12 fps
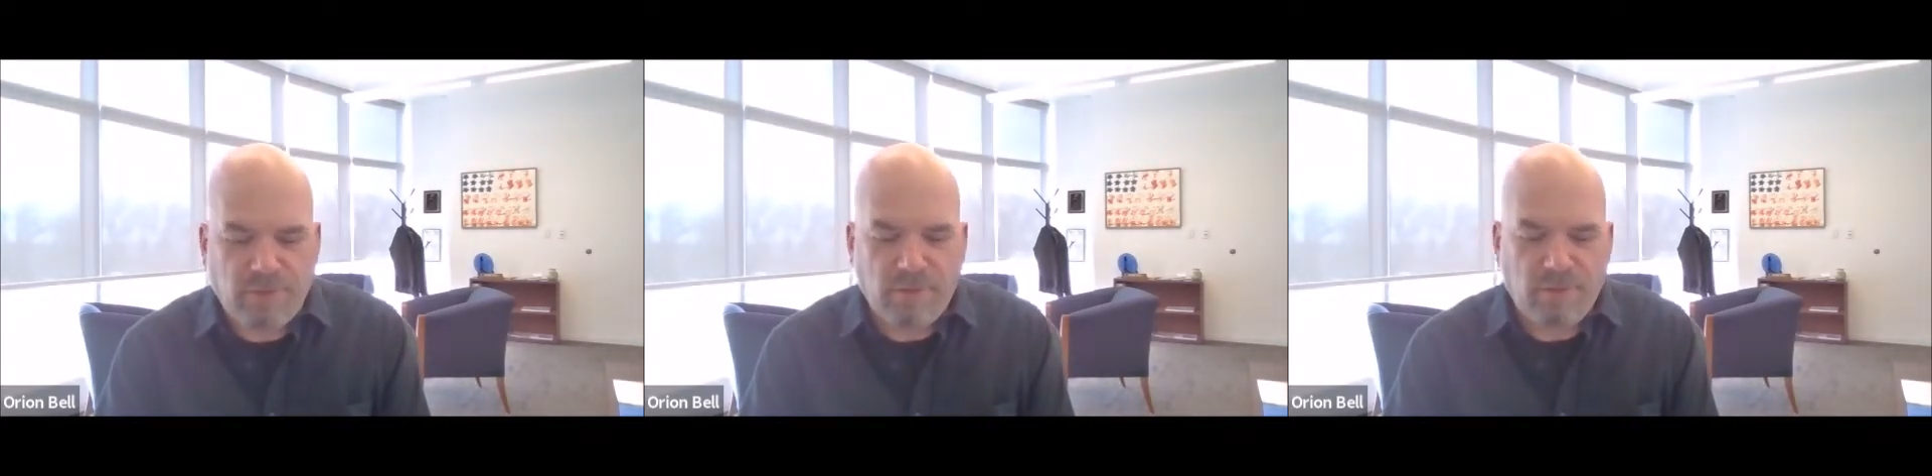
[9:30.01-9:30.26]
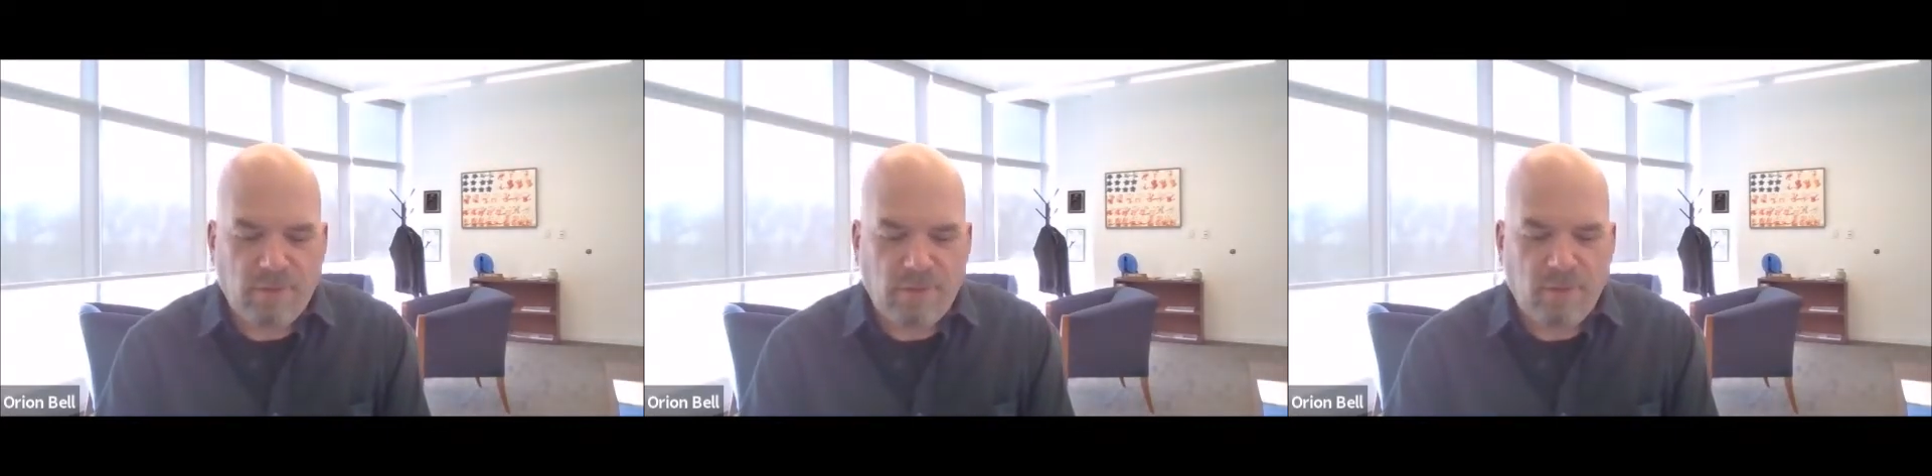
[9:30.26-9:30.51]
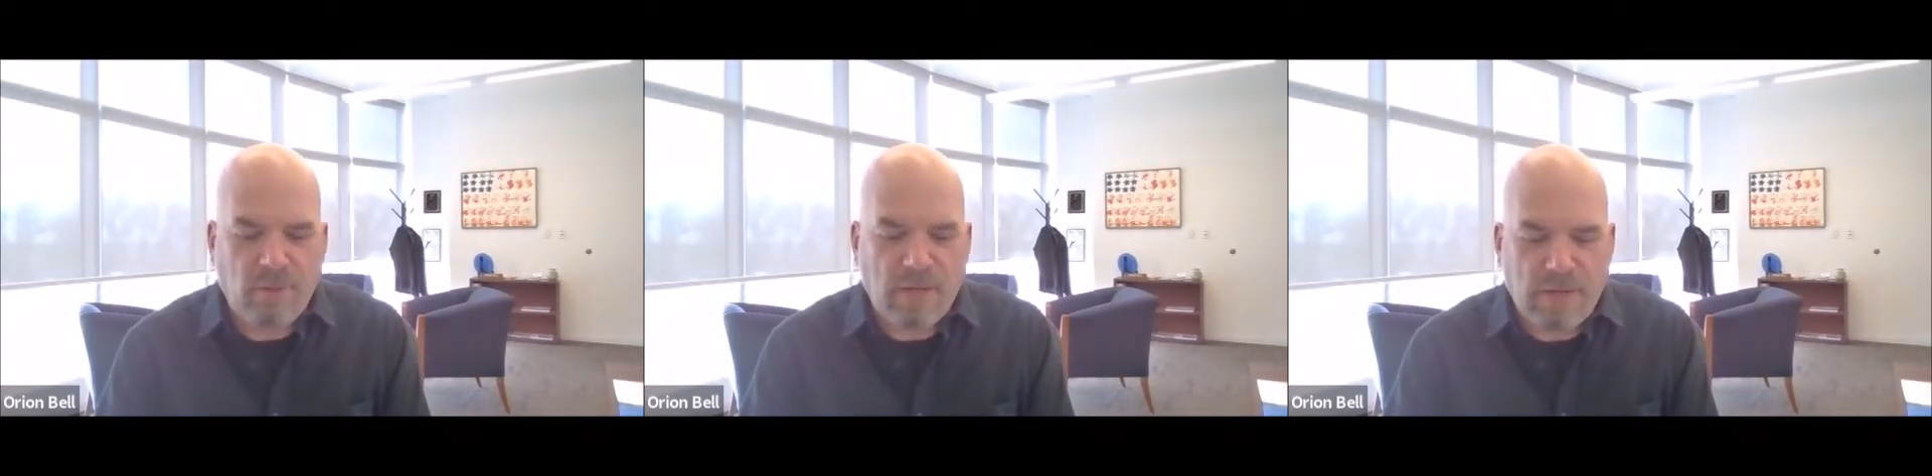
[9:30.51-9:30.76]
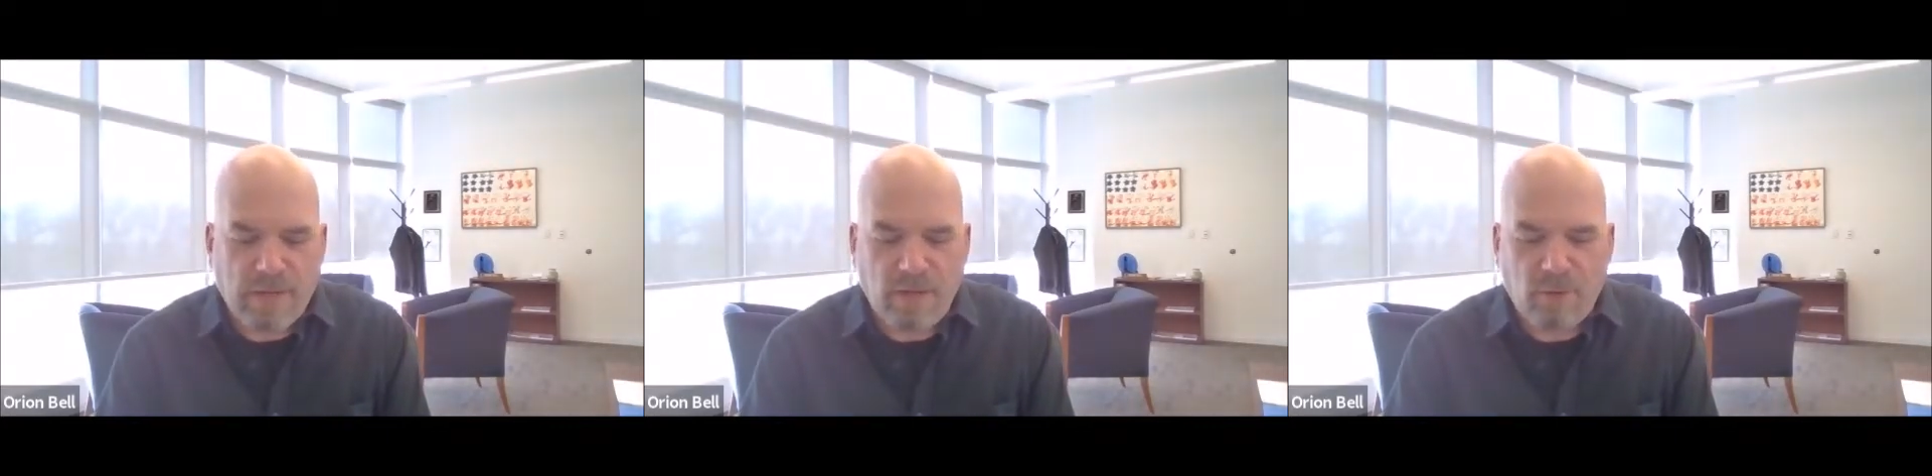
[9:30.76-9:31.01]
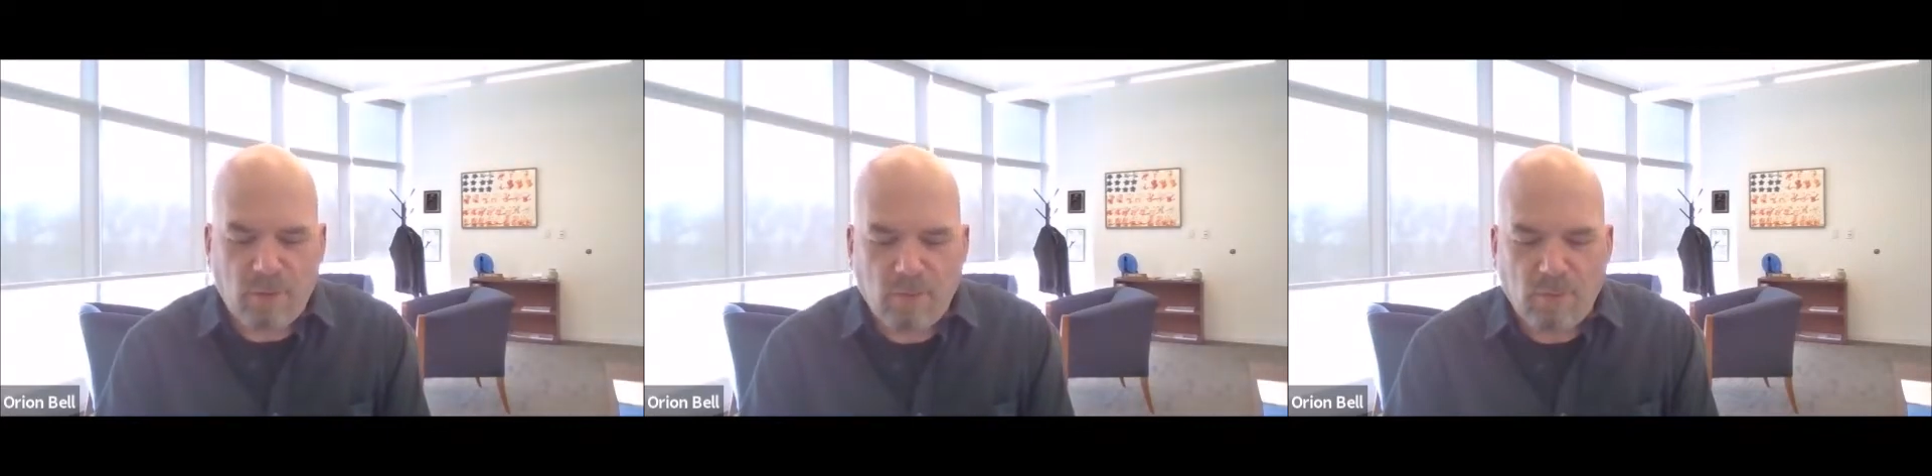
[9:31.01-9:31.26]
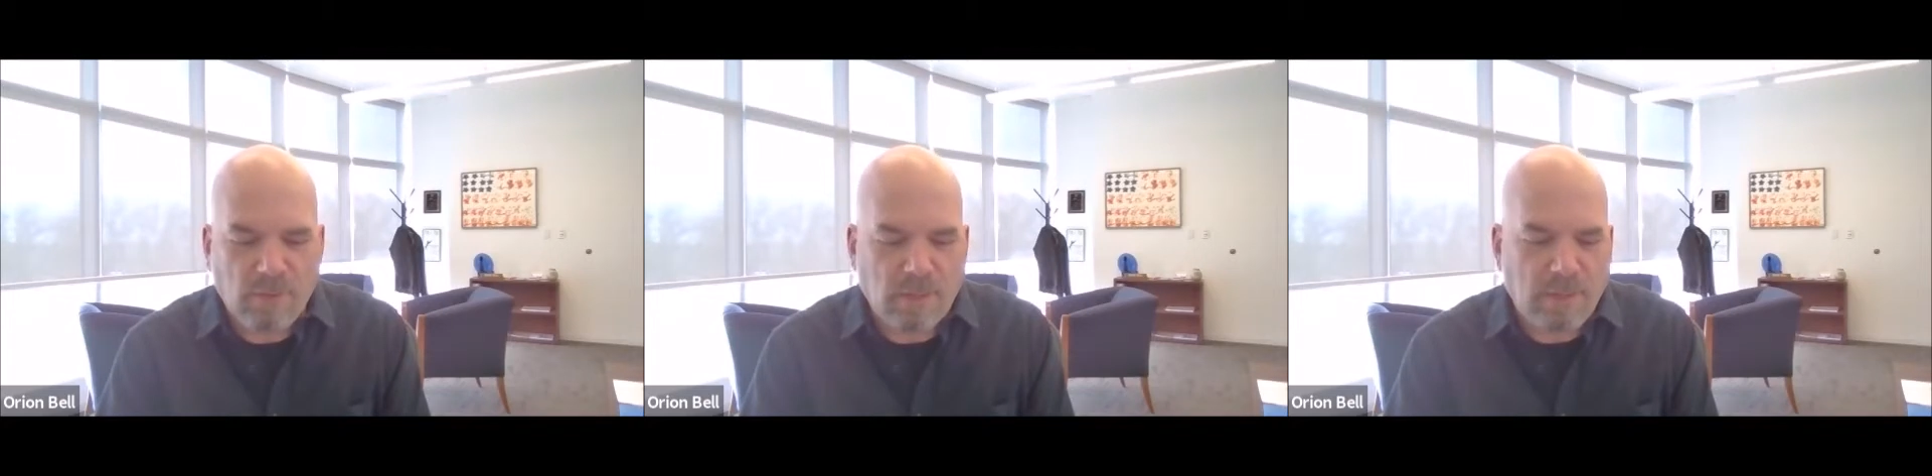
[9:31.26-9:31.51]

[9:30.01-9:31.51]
in Ohio.